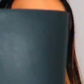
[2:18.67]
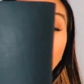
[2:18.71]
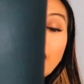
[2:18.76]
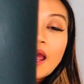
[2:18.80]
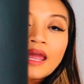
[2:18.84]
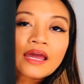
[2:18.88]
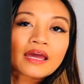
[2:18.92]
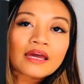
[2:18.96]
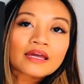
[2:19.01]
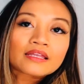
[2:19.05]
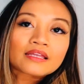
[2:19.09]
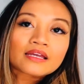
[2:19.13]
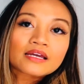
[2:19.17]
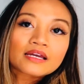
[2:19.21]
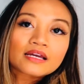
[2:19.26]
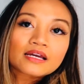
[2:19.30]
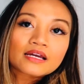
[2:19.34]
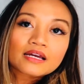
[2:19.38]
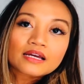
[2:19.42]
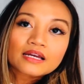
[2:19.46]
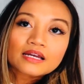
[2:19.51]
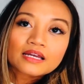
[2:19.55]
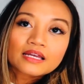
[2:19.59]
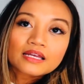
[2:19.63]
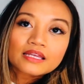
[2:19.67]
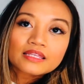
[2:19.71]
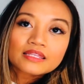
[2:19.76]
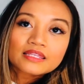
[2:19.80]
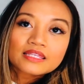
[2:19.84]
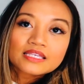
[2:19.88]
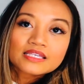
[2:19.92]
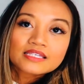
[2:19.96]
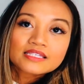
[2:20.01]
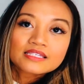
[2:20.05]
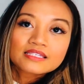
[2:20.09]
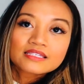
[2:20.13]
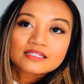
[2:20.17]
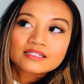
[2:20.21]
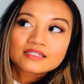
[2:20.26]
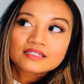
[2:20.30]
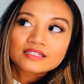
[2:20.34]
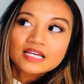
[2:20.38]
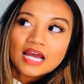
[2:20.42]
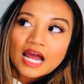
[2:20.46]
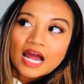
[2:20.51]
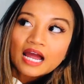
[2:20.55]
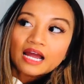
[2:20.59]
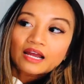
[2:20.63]
And
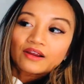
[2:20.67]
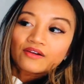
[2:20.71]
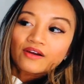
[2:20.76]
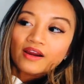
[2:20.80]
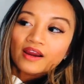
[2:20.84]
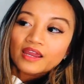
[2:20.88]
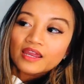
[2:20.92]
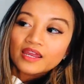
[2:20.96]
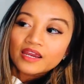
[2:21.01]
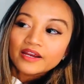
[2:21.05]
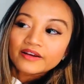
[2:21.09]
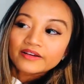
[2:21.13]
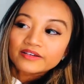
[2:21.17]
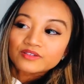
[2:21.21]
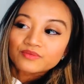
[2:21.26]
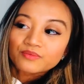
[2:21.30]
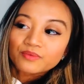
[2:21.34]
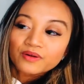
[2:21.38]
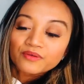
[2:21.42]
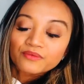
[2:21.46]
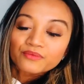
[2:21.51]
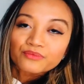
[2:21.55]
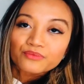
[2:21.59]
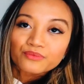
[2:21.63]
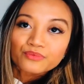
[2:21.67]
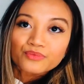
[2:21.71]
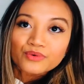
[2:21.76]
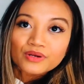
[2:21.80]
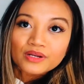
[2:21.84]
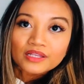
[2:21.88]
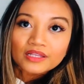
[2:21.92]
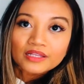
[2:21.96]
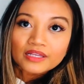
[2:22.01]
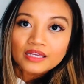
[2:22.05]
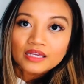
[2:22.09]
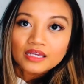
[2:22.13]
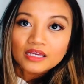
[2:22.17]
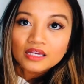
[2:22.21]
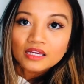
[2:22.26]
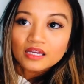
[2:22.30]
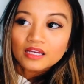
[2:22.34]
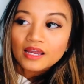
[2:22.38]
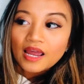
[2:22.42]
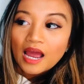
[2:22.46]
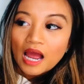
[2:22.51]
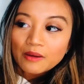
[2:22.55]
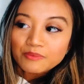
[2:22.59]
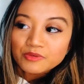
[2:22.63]
this tag right here is what
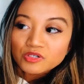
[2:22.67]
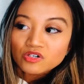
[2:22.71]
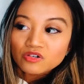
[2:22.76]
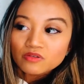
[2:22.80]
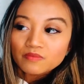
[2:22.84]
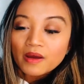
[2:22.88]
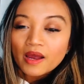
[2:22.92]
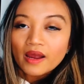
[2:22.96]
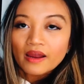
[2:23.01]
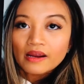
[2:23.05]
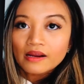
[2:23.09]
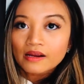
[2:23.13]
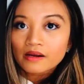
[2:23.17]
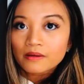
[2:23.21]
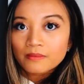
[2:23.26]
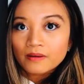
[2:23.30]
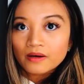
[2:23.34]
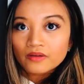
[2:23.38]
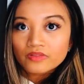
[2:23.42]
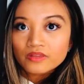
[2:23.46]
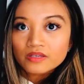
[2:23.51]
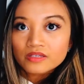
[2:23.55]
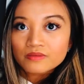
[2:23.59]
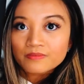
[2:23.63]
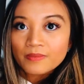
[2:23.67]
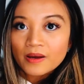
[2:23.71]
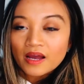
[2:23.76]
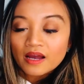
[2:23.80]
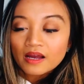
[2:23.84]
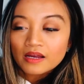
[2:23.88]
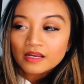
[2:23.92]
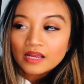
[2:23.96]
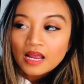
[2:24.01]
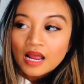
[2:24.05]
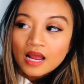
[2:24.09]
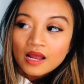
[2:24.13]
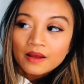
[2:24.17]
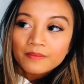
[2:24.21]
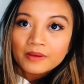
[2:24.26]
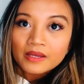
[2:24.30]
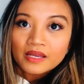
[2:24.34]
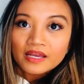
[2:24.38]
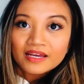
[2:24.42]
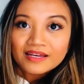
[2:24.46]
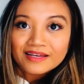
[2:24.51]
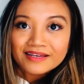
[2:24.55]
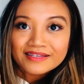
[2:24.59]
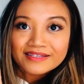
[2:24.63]
really captured my eye about this bag,
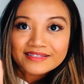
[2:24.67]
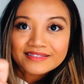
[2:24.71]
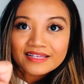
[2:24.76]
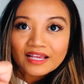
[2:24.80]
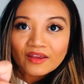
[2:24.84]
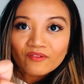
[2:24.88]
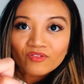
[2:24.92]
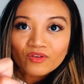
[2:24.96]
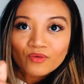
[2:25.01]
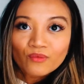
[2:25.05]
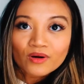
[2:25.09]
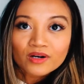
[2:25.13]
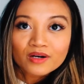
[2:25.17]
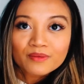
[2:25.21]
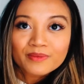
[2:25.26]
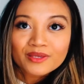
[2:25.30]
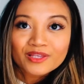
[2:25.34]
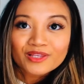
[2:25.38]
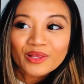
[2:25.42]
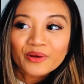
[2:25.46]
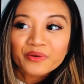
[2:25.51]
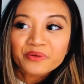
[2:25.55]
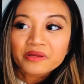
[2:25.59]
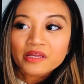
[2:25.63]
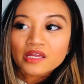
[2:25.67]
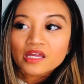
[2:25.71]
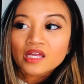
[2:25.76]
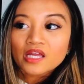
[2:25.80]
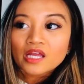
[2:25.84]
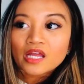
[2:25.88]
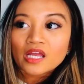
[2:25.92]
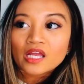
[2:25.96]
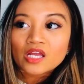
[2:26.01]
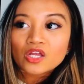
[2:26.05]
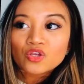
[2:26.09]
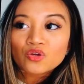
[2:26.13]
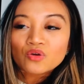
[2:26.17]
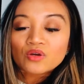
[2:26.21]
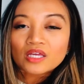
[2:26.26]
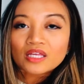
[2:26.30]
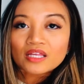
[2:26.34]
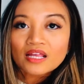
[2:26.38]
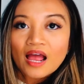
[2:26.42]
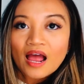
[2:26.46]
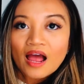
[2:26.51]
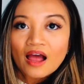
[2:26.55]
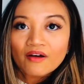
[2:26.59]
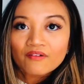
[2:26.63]
because if you want to be low-key, you
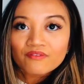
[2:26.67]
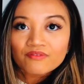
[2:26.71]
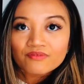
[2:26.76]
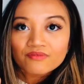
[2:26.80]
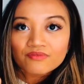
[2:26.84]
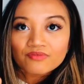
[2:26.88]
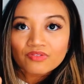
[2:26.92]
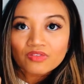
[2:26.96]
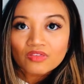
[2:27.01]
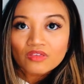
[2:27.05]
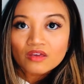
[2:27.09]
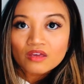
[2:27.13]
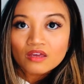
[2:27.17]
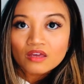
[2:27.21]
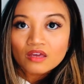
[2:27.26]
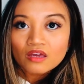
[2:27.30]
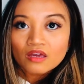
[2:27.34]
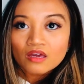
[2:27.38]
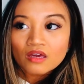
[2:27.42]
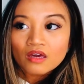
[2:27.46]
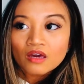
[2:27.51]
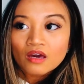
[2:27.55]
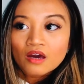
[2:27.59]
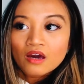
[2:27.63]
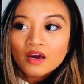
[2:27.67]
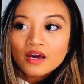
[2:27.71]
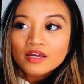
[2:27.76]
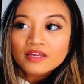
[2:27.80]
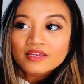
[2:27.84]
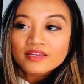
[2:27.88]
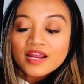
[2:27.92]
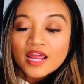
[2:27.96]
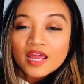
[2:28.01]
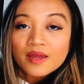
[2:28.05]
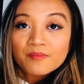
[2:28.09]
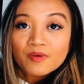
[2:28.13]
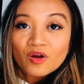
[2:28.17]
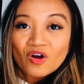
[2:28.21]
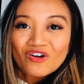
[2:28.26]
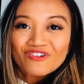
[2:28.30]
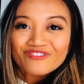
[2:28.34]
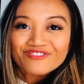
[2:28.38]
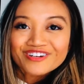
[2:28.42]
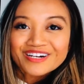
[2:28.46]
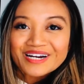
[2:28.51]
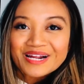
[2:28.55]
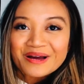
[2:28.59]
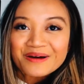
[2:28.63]
can have the name
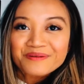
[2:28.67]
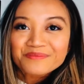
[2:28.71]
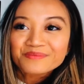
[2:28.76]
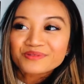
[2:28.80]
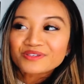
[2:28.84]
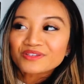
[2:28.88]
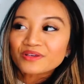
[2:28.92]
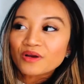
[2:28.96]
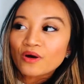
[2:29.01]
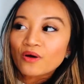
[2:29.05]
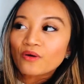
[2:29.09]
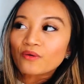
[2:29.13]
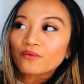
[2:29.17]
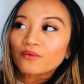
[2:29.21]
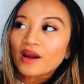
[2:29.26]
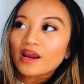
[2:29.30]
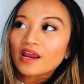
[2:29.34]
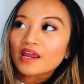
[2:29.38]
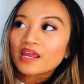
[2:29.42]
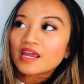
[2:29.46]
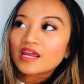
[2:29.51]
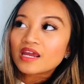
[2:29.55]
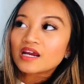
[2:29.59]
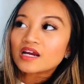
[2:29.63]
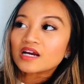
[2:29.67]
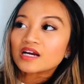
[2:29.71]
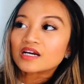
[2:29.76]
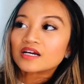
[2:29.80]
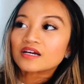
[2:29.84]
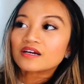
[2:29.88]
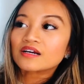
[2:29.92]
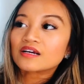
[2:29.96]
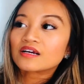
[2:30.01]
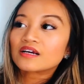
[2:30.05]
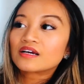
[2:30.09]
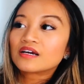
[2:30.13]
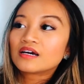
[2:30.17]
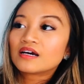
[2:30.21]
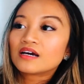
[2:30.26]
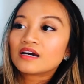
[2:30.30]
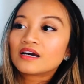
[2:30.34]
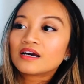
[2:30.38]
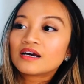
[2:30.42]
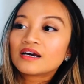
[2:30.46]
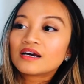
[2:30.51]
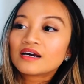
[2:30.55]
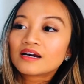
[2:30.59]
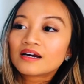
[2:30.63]
covered up. So right here,
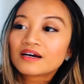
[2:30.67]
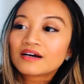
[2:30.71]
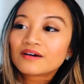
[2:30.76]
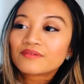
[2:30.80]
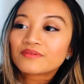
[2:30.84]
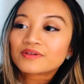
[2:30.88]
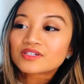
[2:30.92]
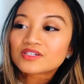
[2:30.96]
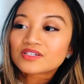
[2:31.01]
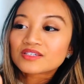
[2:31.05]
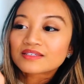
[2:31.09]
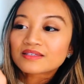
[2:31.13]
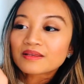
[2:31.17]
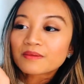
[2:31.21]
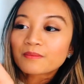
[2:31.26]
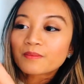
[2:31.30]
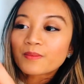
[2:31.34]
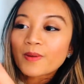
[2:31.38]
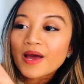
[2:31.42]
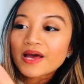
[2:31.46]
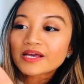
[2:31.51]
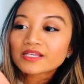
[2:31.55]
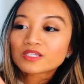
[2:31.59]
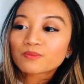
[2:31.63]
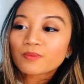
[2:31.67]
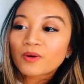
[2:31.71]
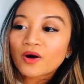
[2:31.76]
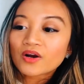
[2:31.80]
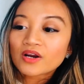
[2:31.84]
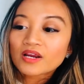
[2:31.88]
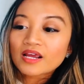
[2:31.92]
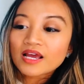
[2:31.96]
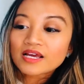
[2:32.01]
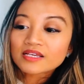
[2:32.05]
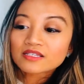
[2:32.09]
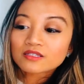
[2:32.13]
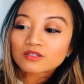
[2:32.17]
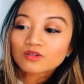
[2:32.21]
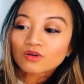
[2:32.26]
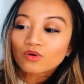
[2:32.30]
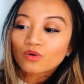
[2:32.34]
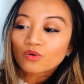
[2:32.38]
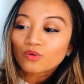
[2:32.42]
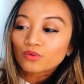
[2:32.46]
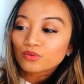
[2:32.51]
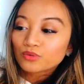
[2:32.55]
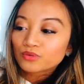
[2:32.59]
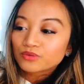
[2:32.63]
which is the best part, it has the
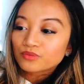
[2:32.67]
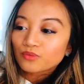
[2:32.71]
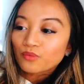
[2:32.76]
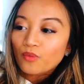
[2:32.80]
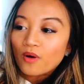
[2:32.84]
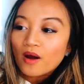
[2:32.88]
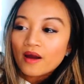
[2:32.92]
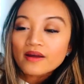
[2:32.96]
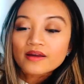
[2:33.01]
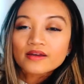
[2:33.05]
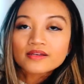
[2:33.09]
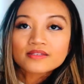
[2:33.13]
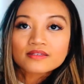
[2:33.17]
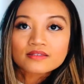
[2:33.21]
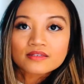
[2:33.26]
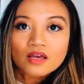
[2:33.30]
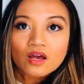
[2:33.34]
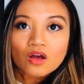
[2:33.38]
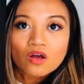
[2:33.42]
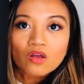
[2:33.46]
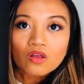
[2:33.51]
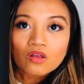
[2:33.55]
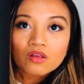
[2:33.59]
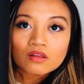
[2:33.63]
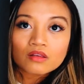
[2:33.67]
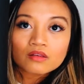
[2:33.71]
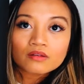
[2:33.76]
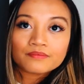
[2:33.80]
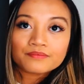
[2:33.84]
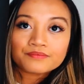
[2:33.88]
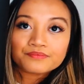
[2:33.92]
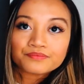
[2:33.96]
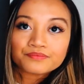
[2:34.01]
gold Y S L